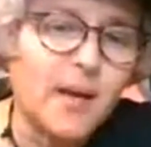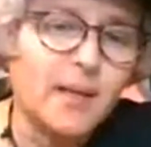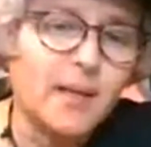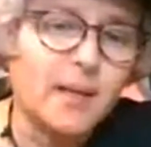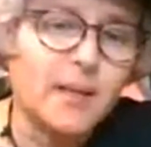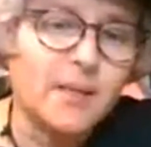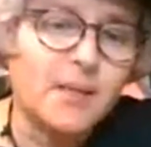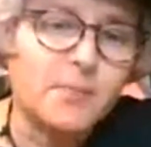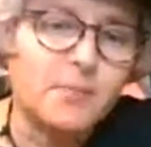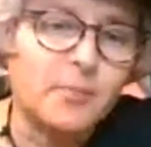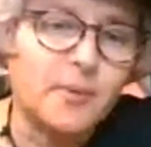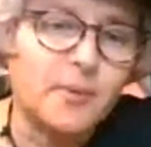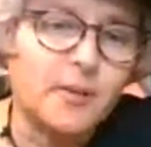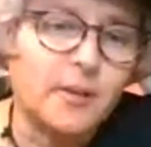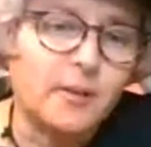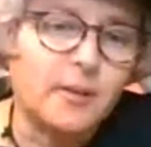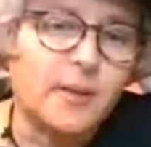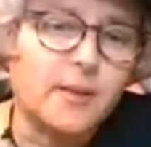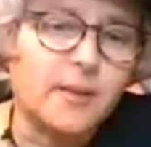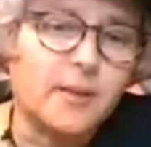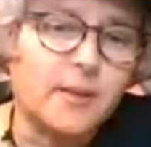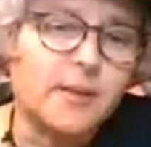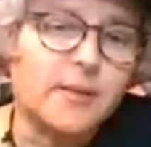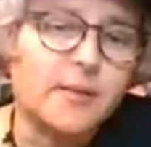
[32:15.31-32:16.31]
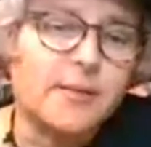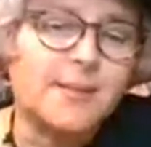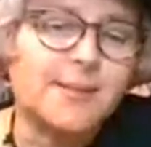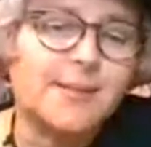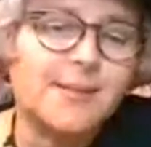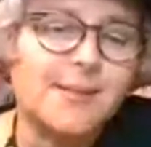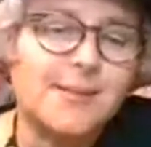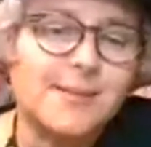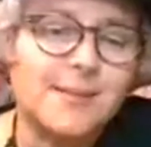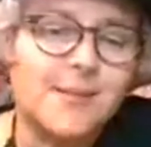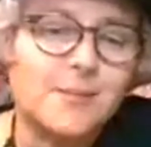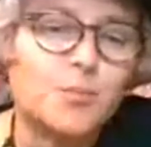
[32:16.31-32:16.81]

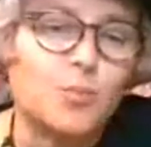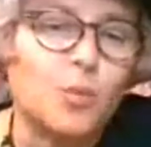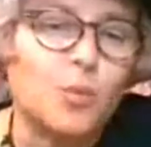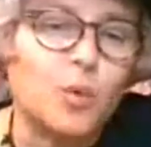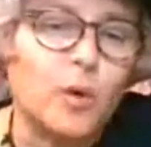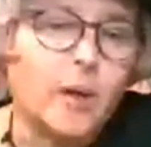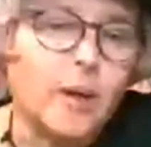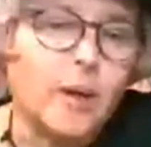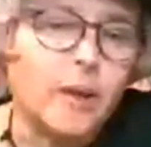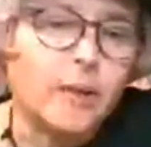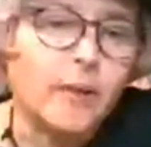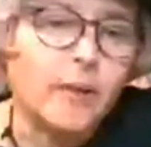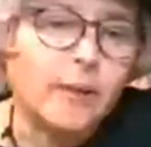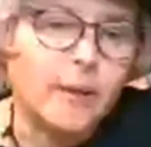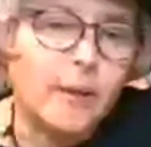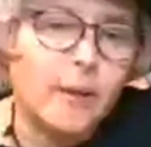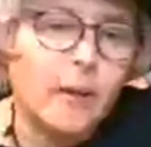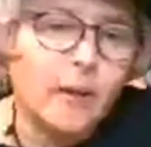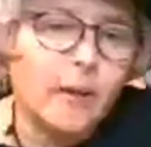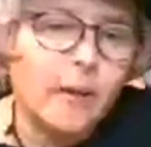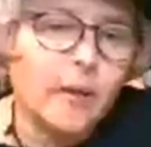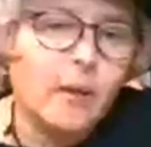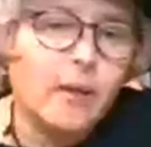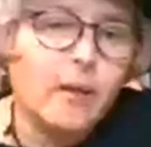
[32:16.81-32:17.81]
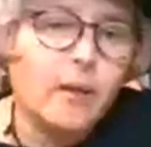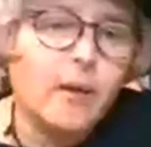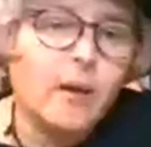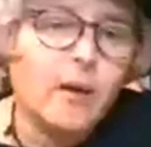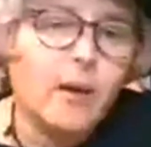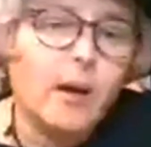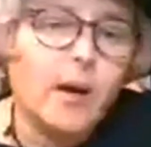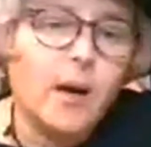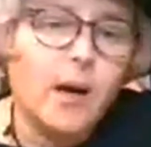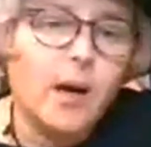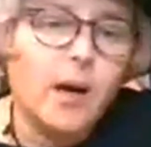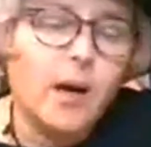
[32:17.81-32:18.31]
experiences with
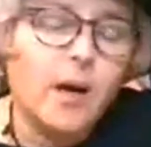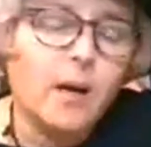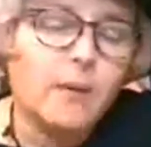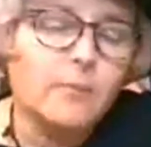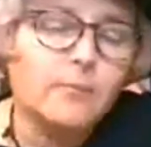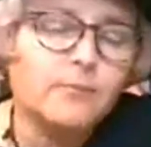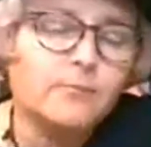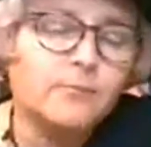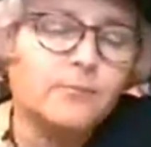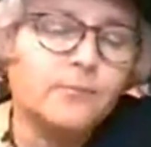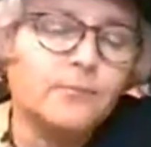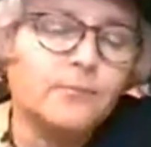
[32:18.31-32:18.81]
um,